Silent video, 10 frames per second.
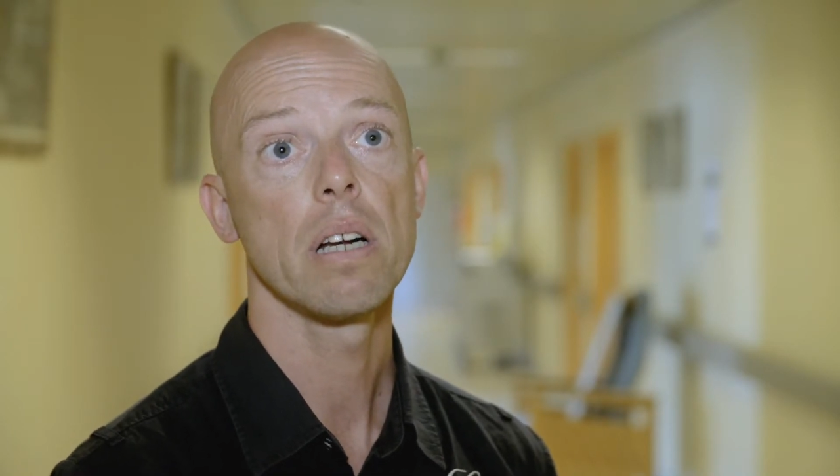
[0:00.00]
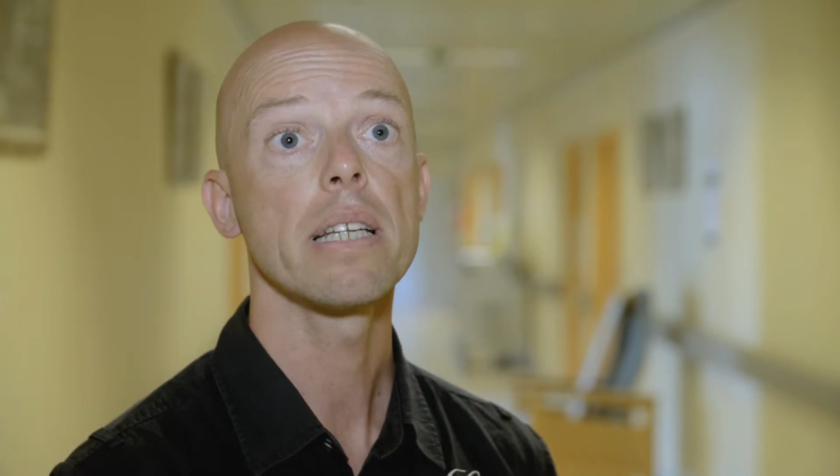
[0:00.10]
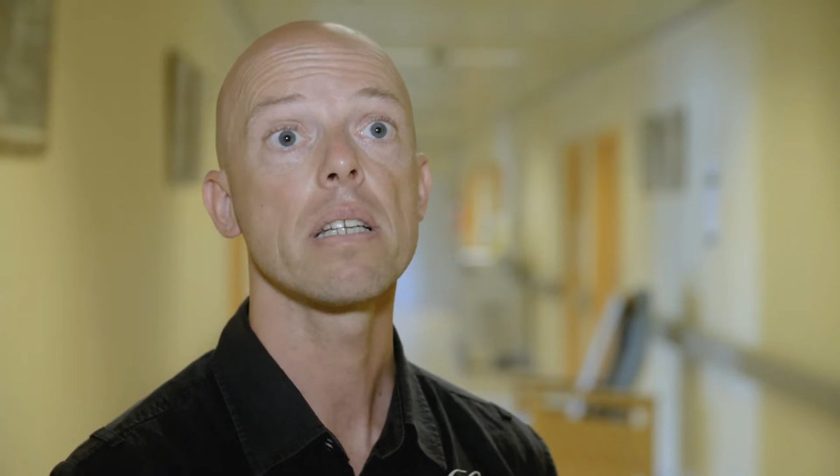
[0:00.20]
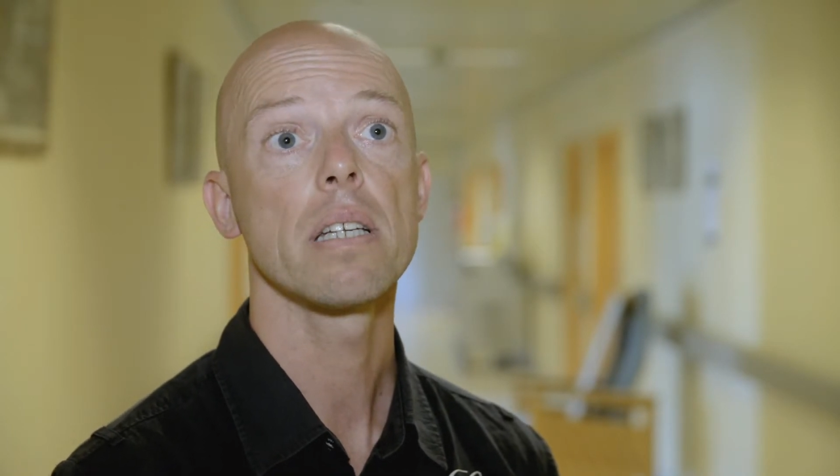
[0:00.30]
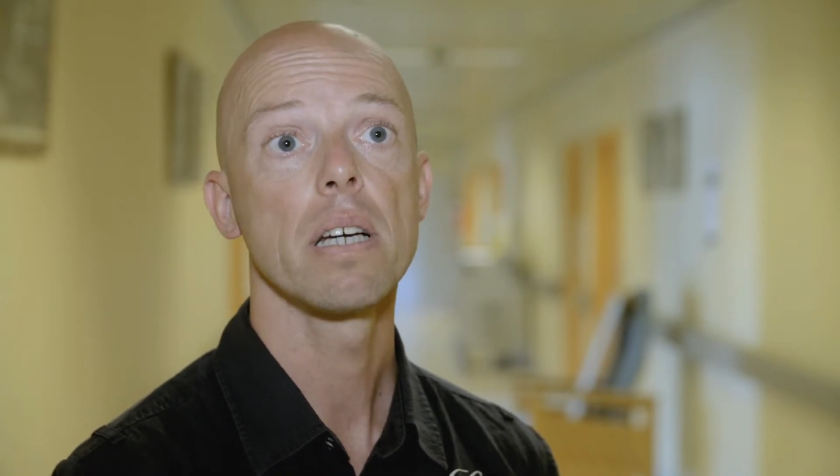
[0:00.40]

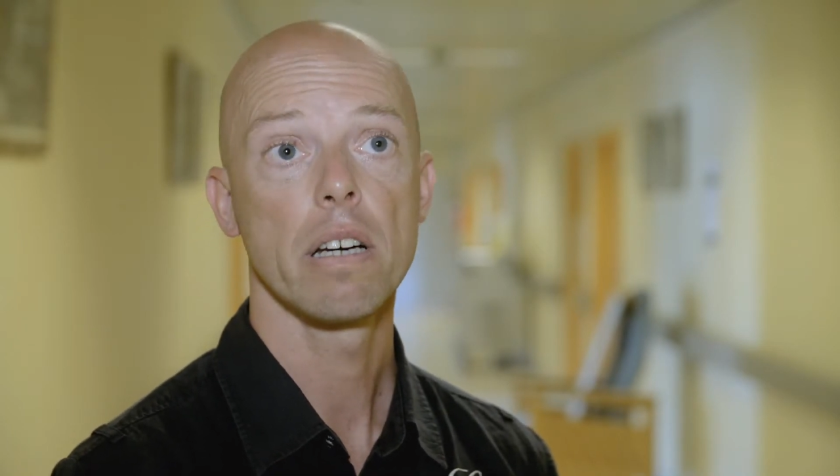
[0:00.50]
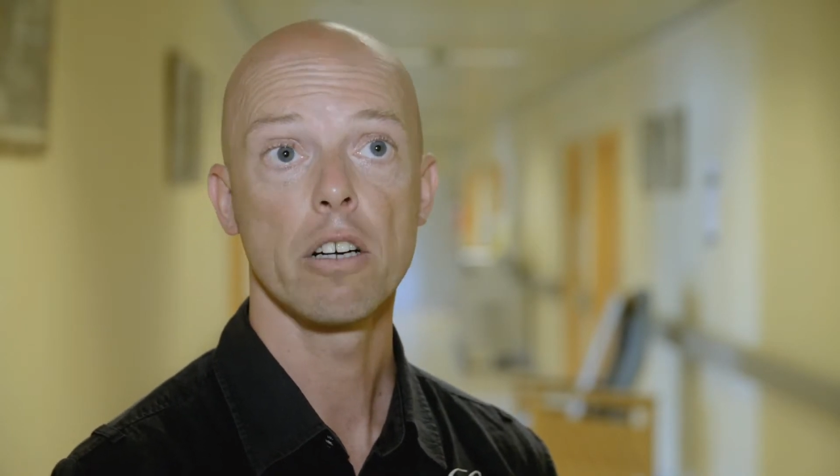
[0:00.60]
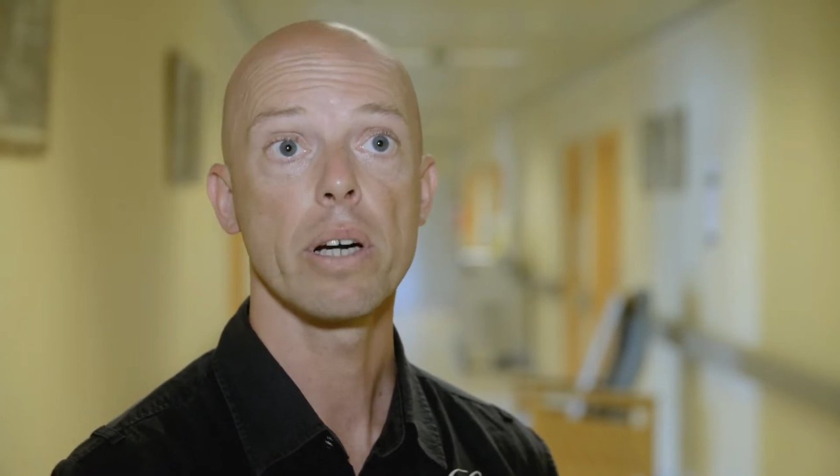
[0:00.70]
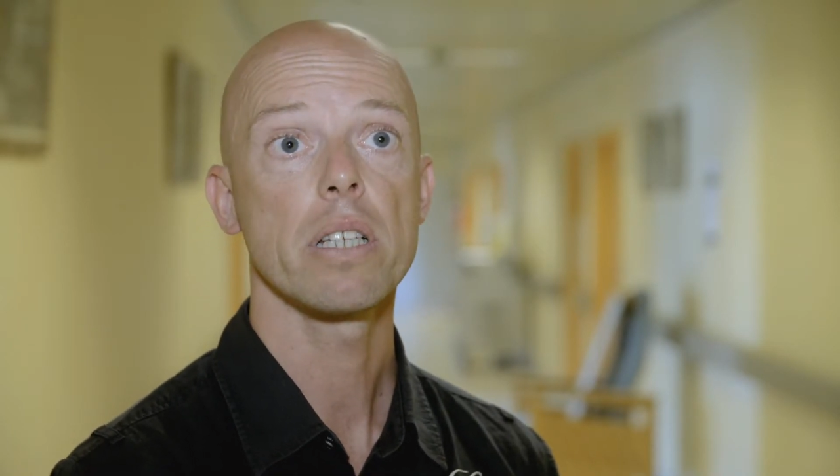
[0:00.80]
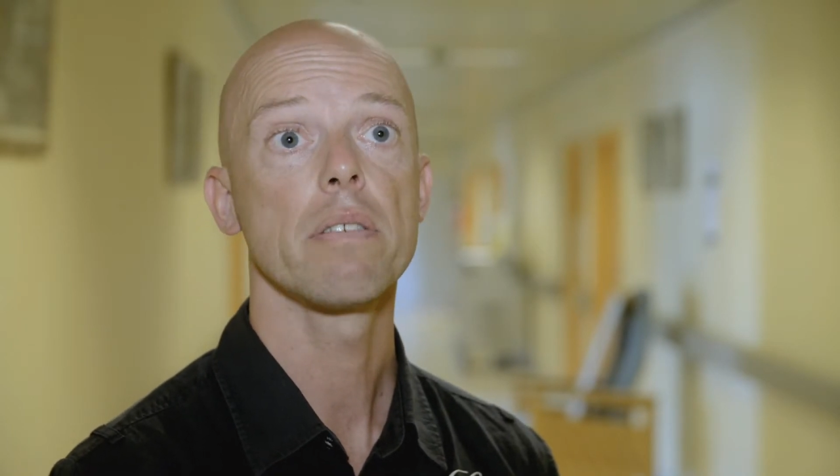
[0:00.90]
less
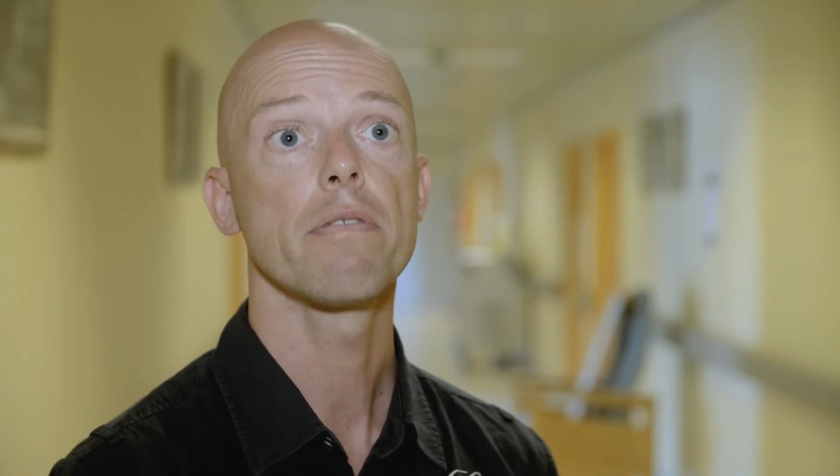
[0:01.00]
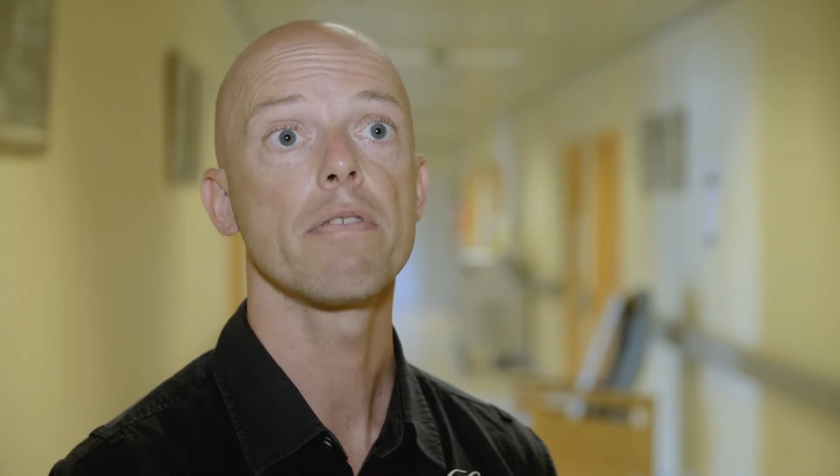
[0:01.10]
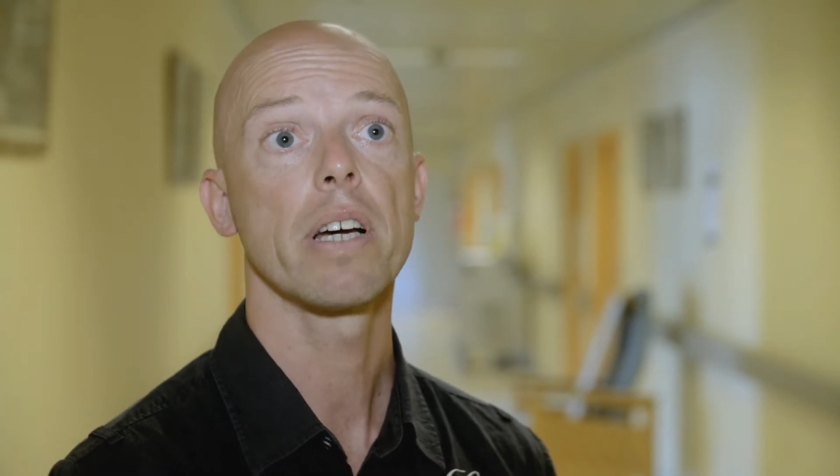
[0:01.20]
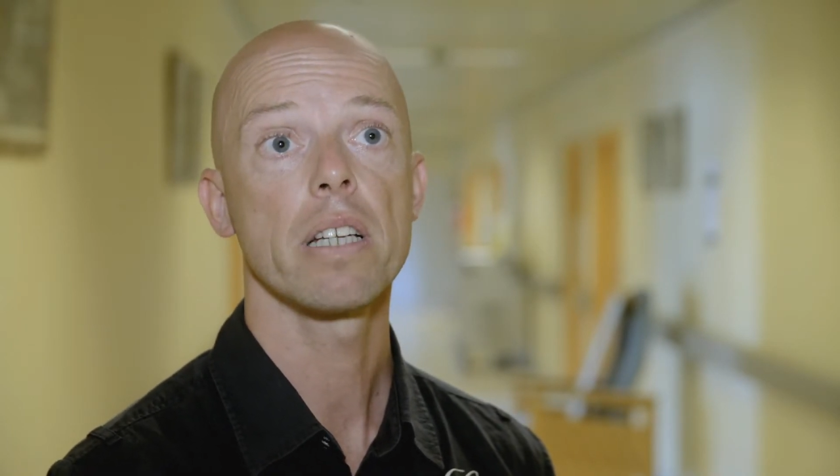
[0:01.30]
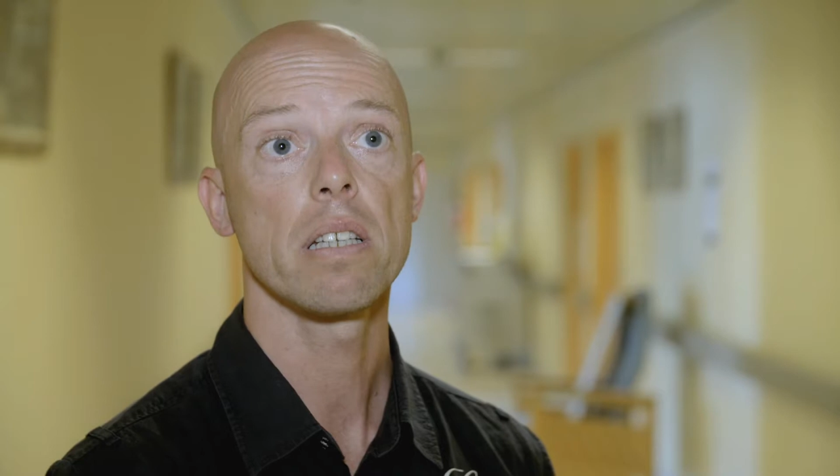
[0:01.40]
aggressive
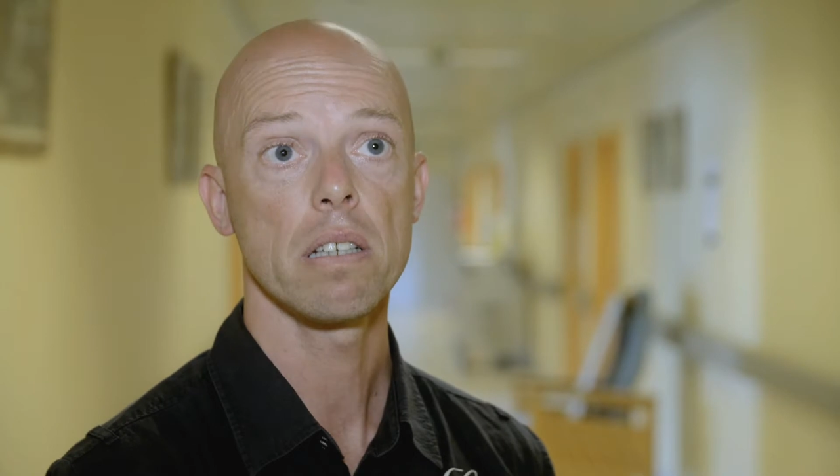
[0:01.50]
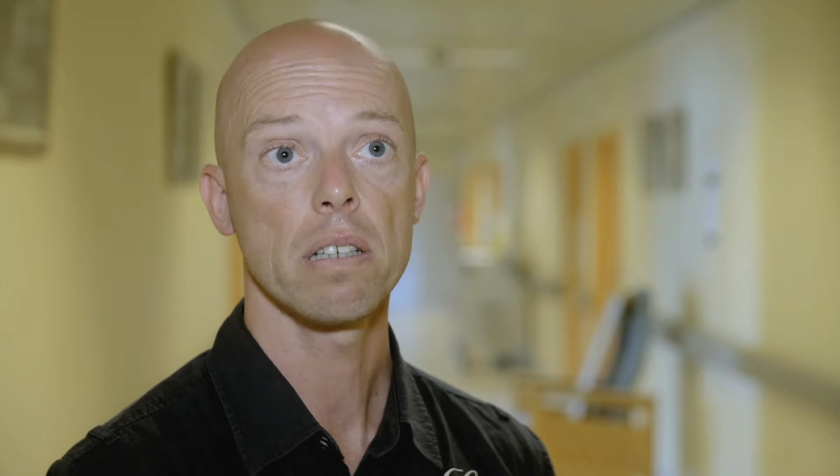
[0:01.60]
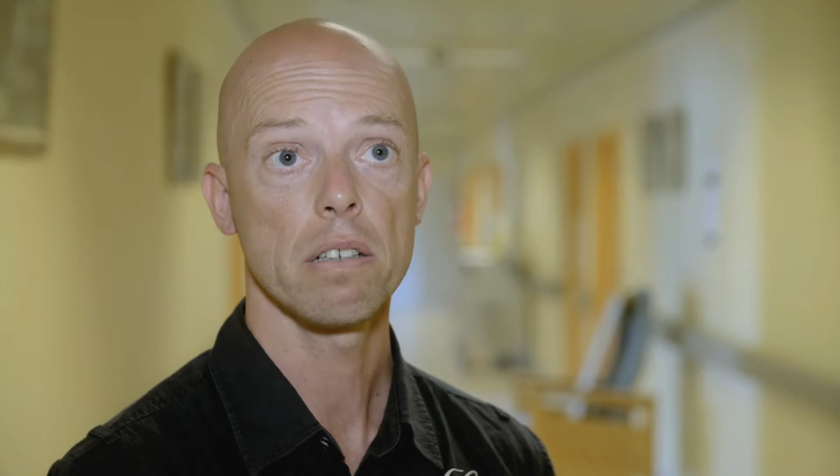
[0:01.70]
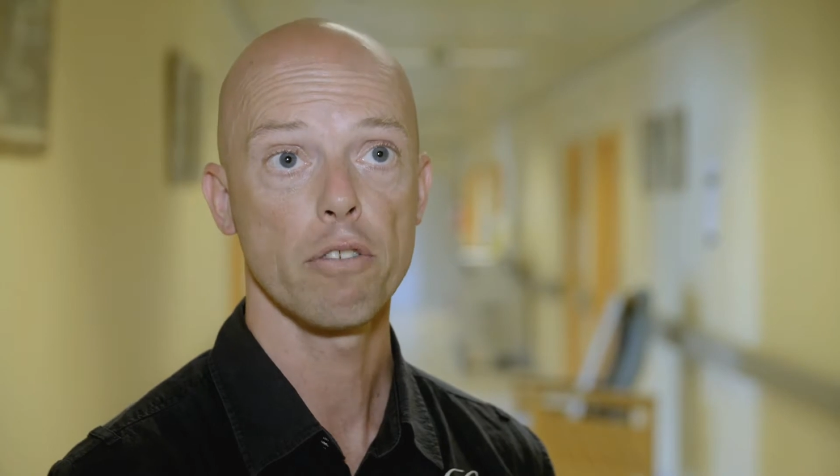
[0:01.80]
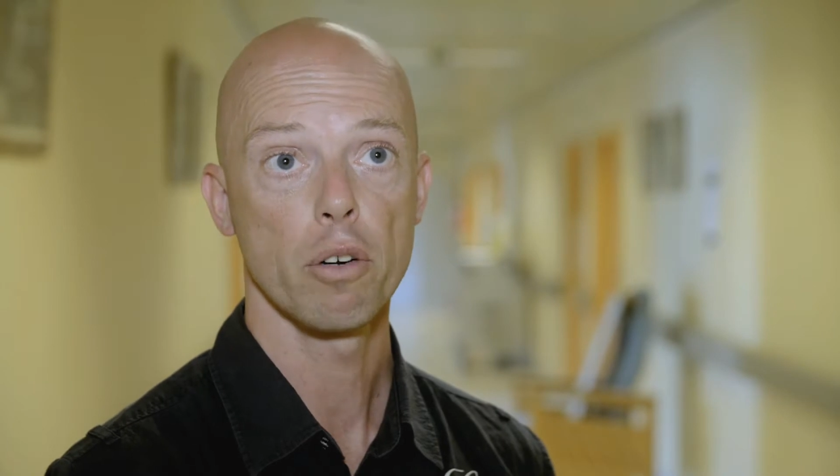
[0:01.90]
has,
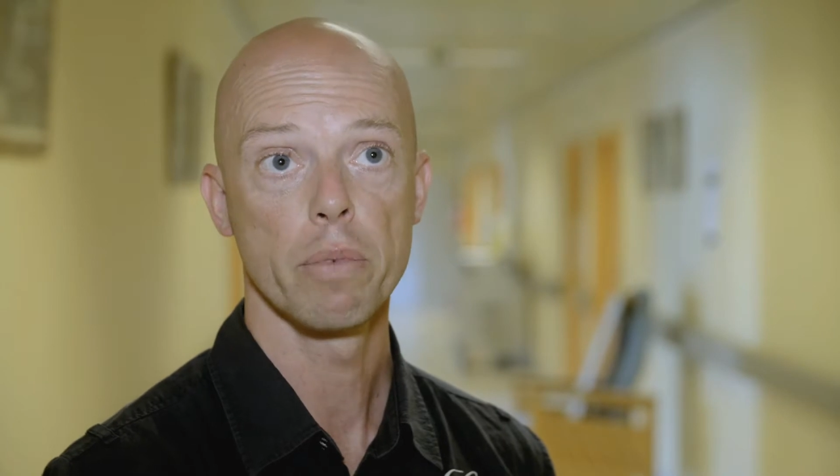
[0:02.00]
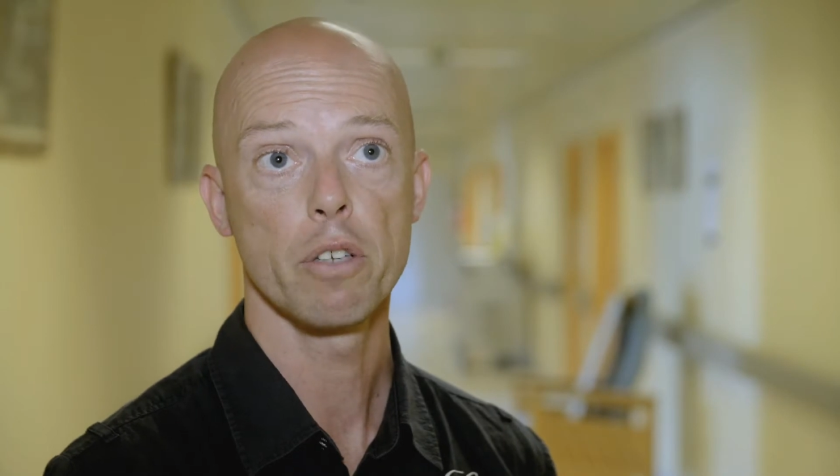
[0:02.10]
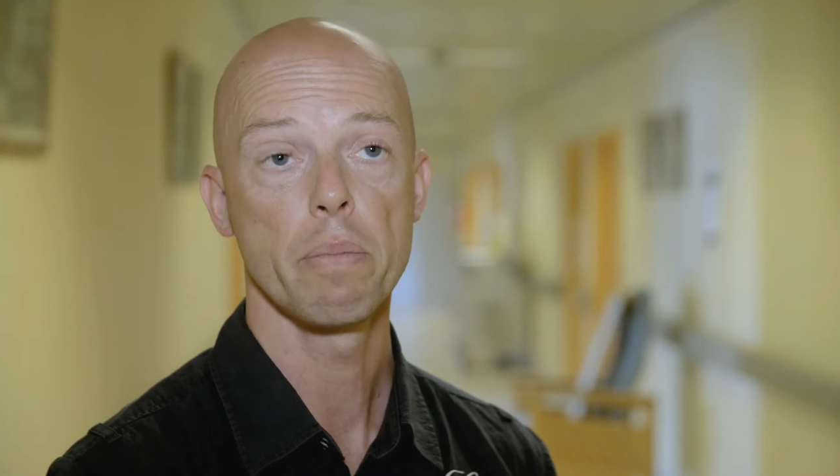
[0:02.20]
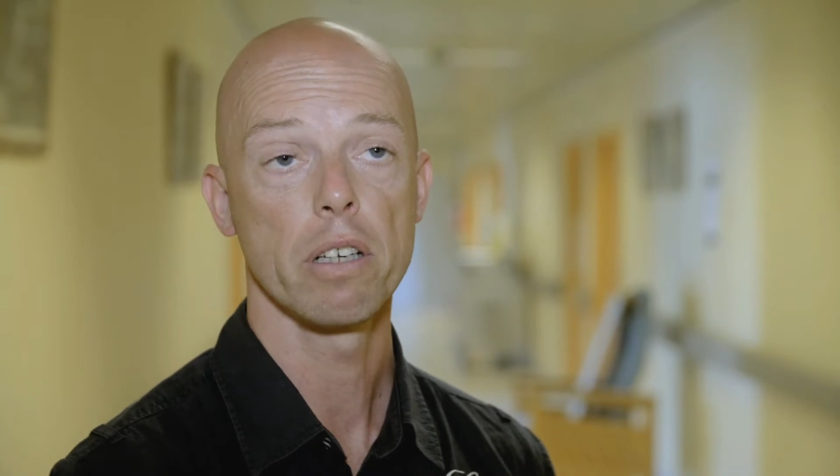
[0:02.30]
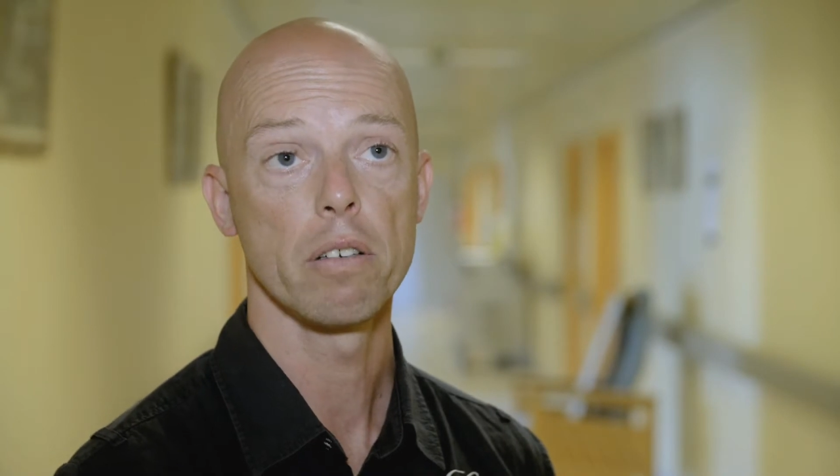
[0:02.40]
uh, from his
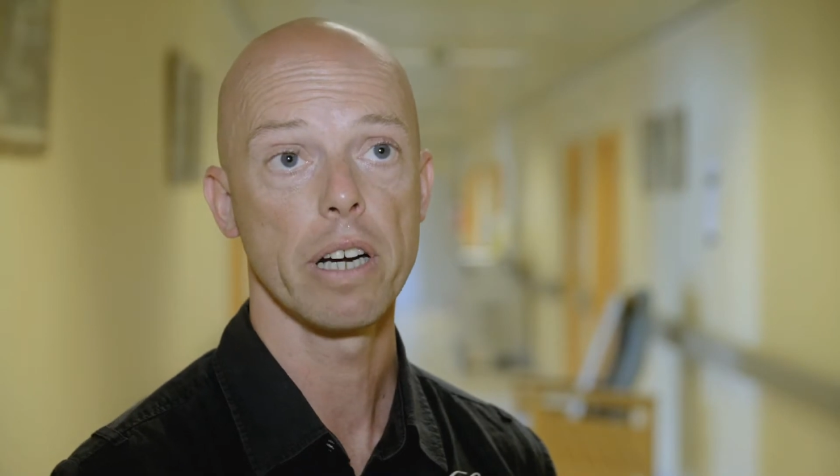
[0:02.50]
better